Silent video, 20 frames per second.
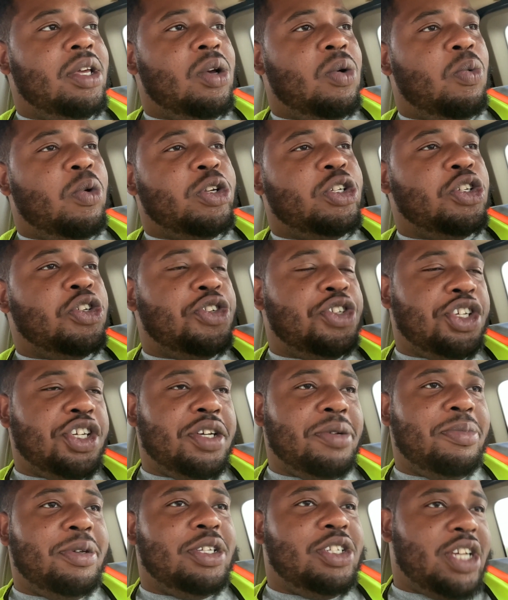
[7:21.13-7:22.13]
What you
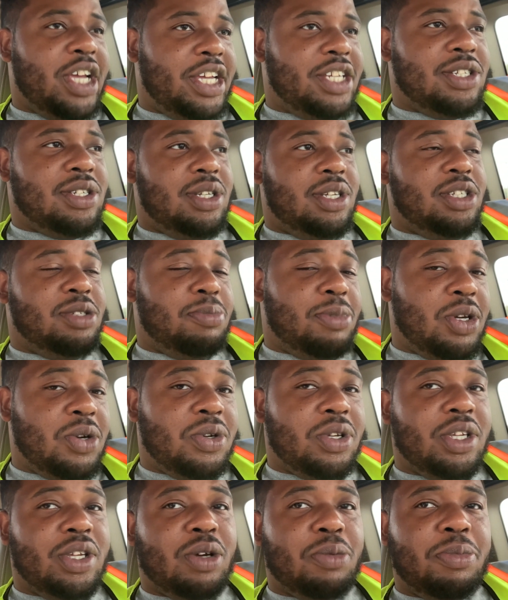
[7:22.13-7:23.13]
should be chasing is
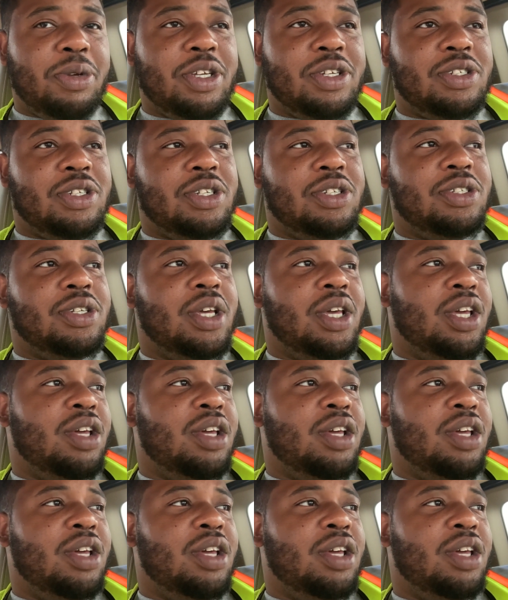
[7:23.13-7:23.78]
building your business,